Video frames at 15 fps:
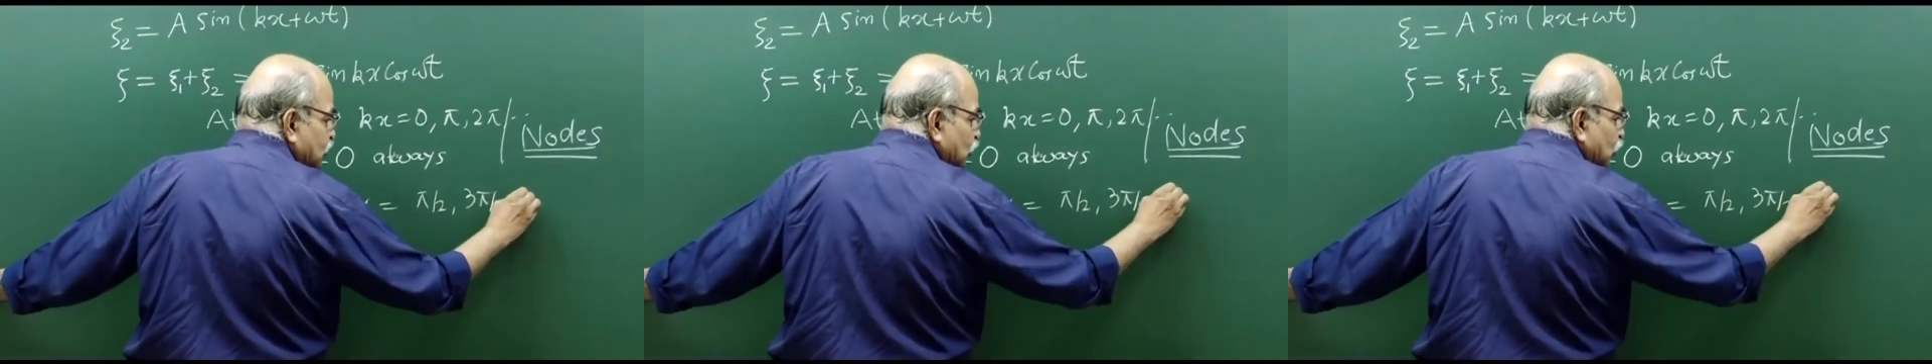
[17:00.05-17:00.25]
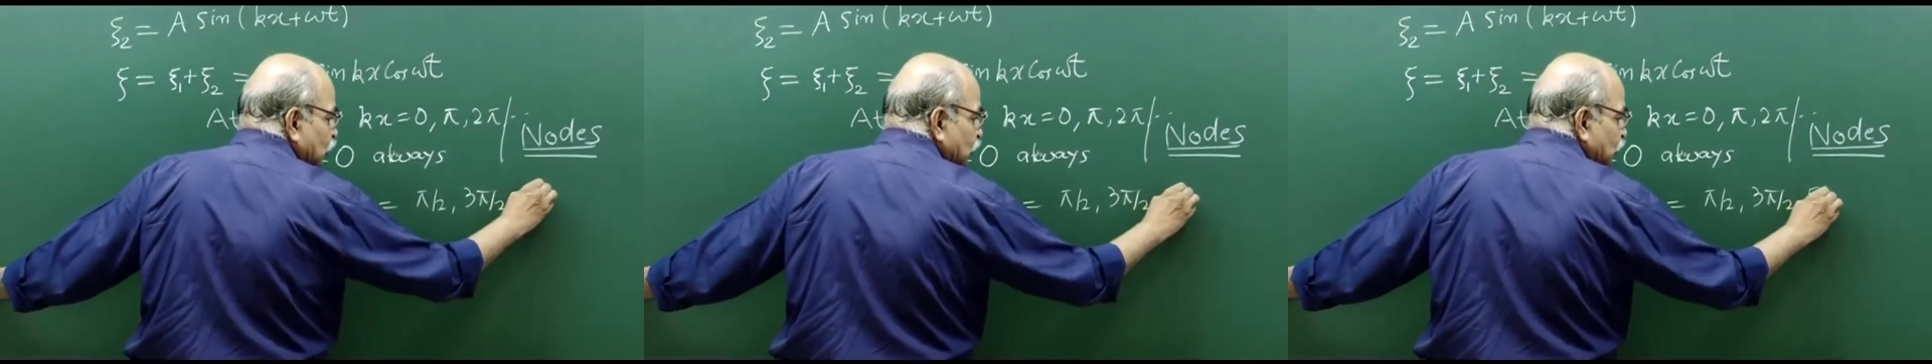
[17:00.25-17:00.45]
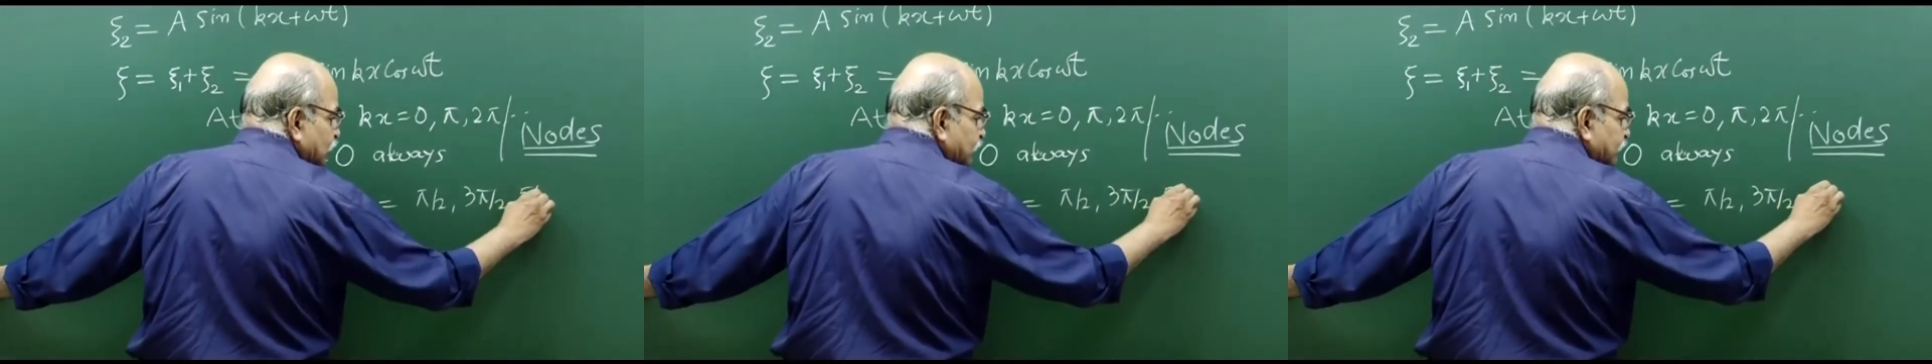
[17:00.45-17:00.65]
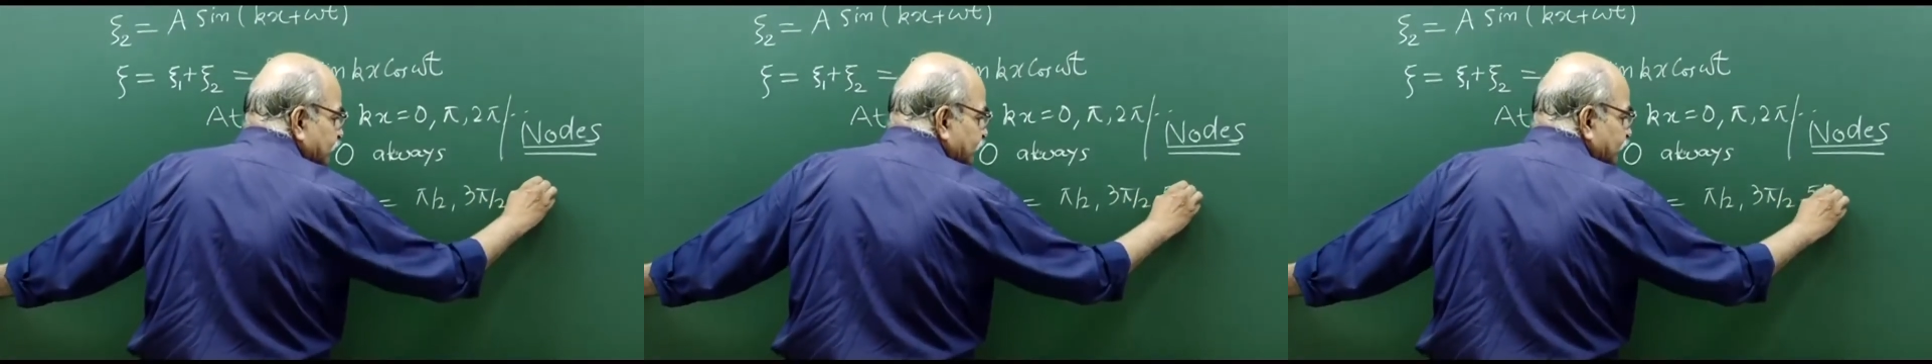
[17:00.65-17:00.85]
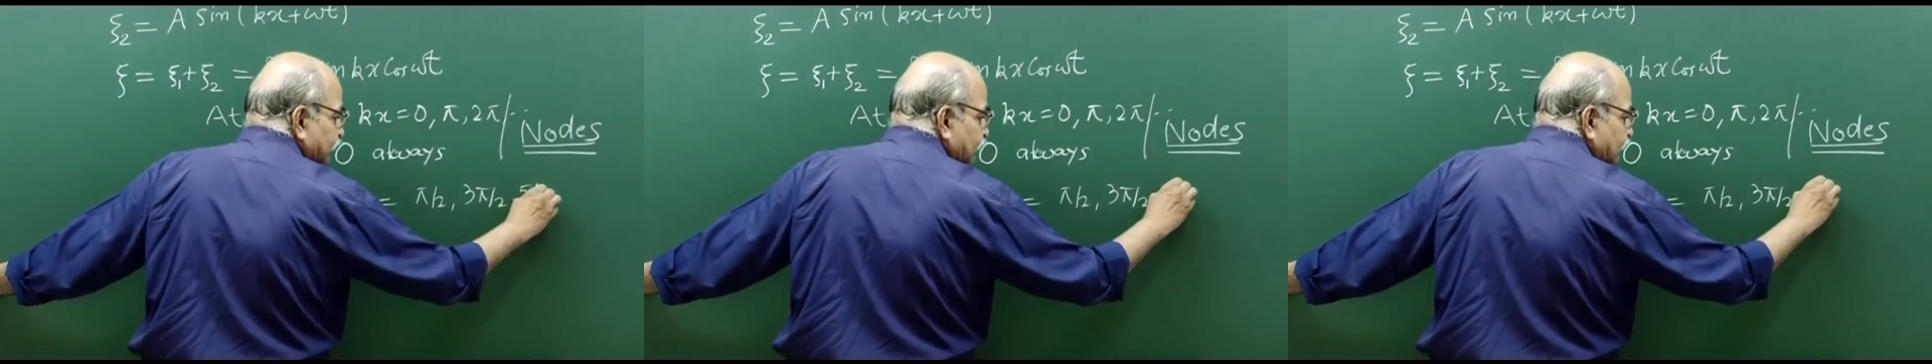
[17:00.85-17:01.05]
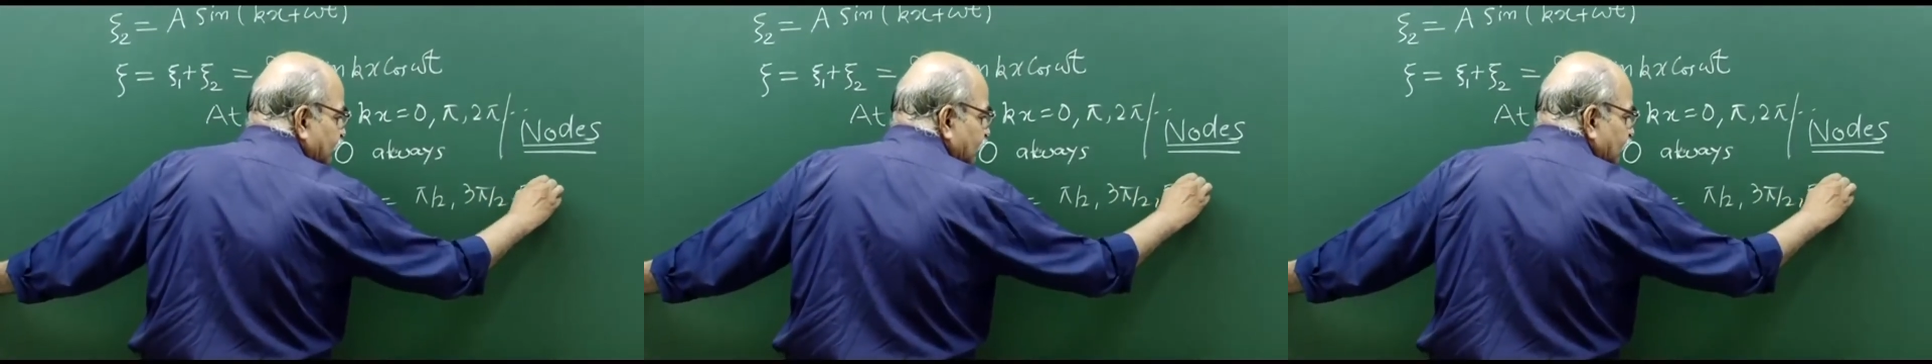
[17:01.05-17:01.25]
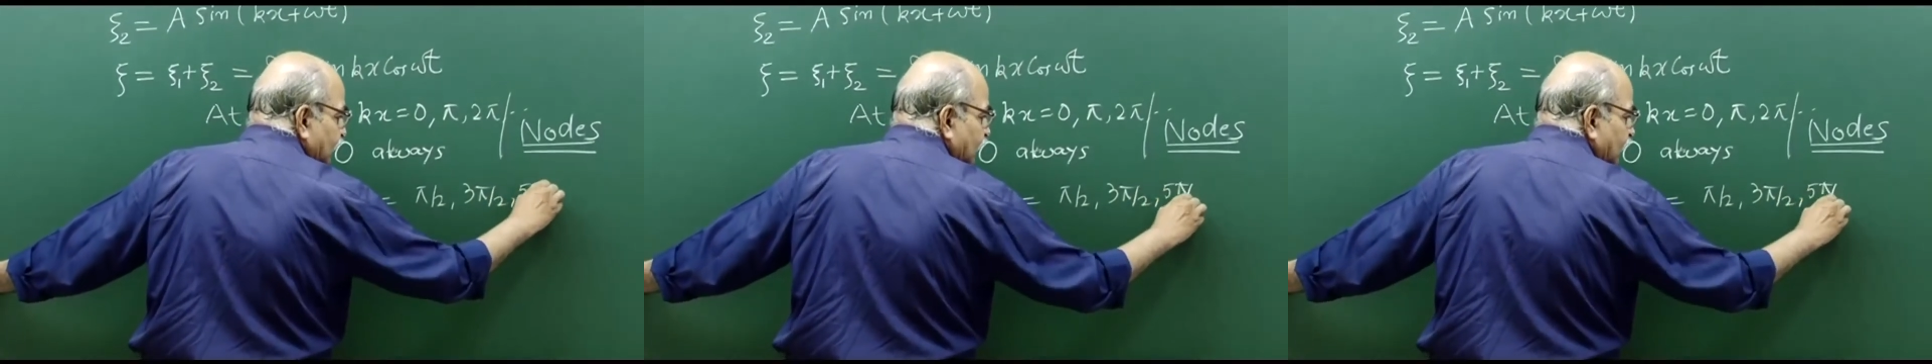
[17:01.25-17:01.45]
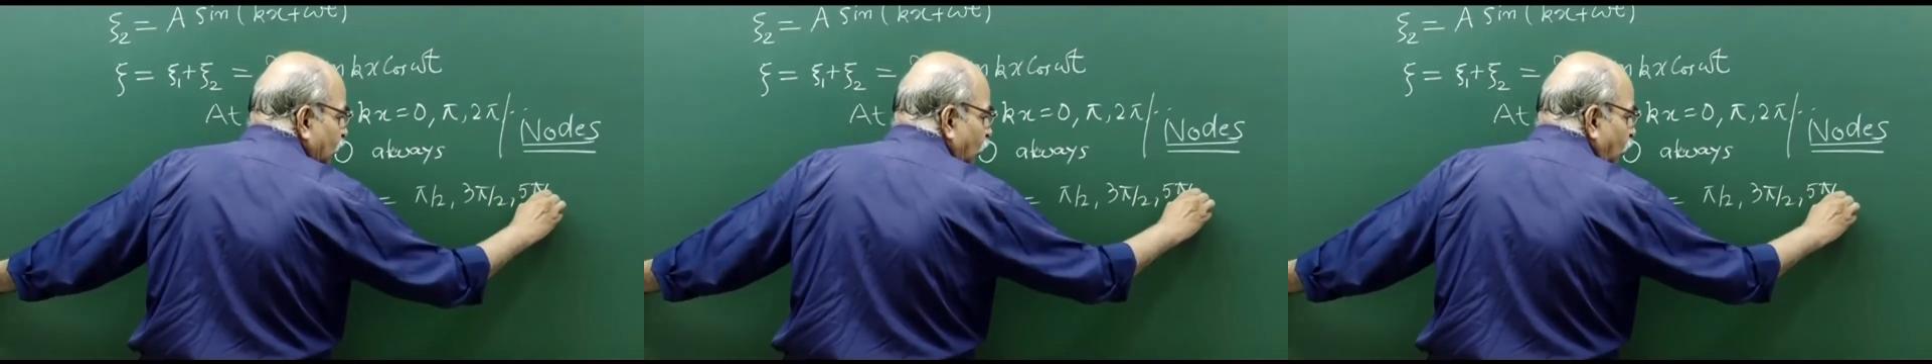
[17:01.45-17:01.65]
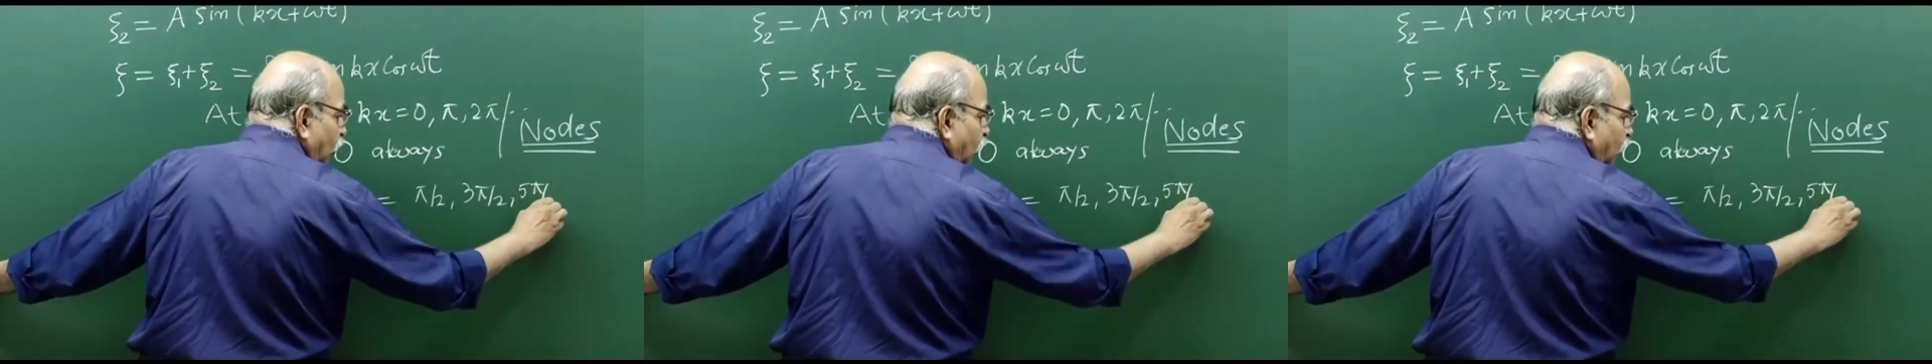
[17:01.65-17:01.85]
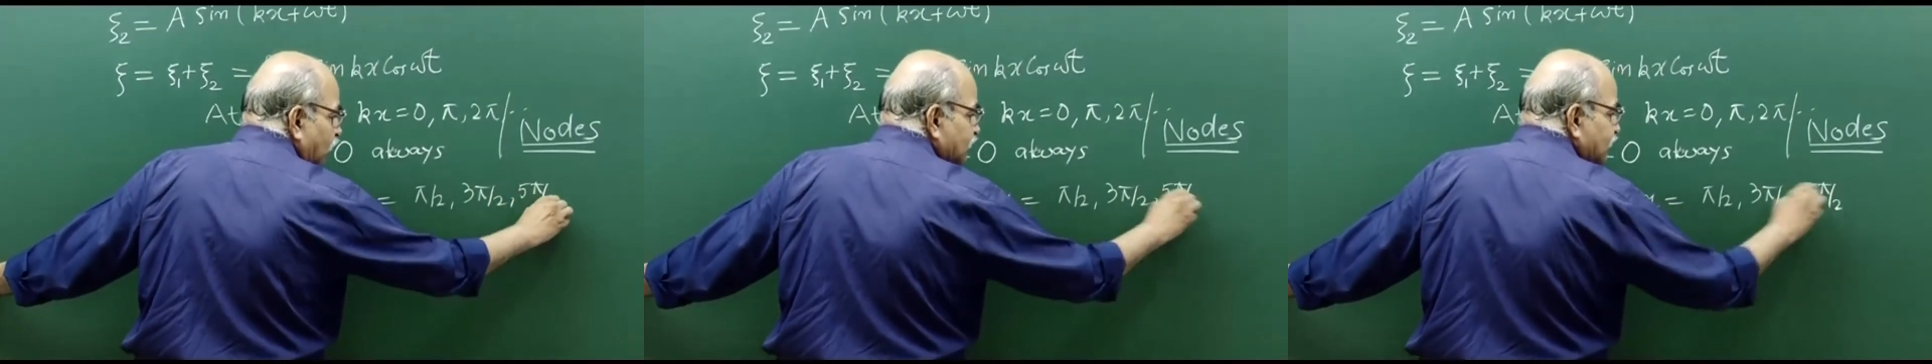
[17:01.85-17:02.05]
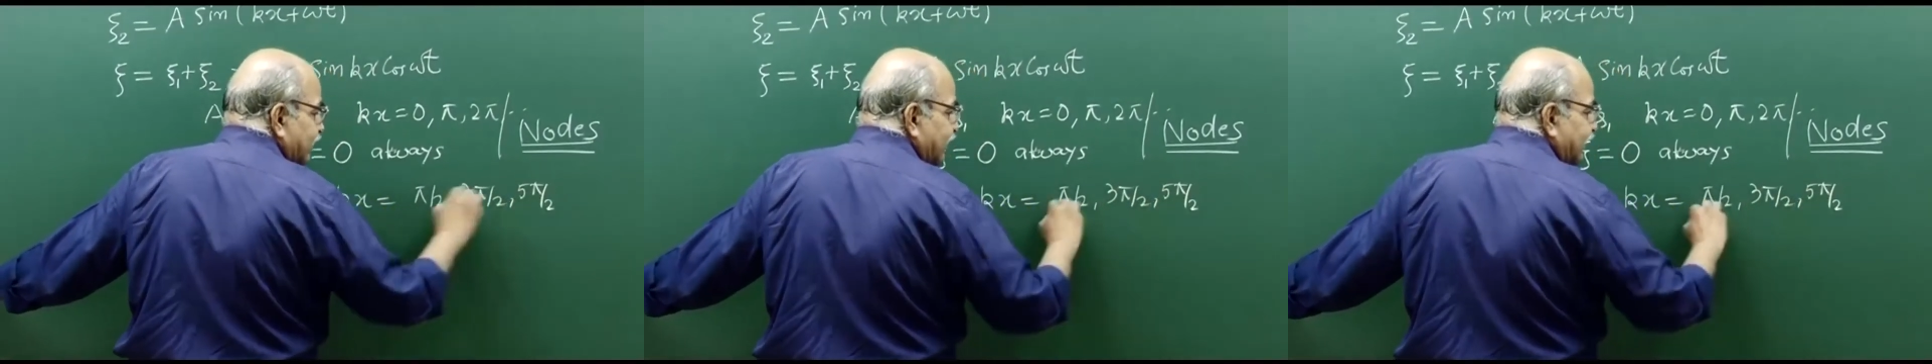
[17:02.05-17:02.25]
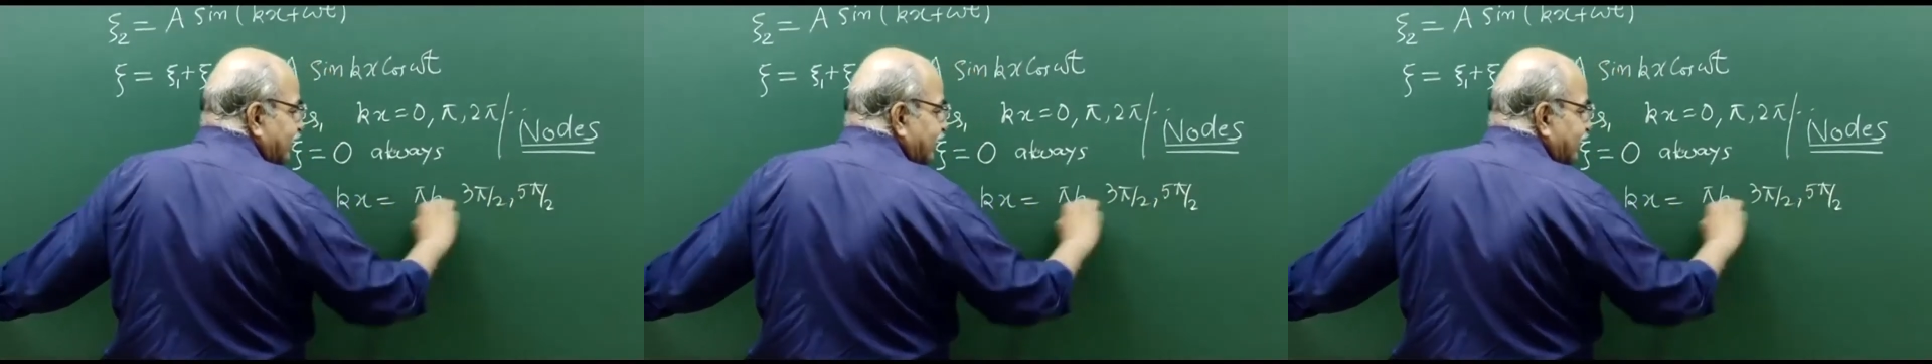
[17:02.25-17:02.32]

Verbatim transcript: 2 odd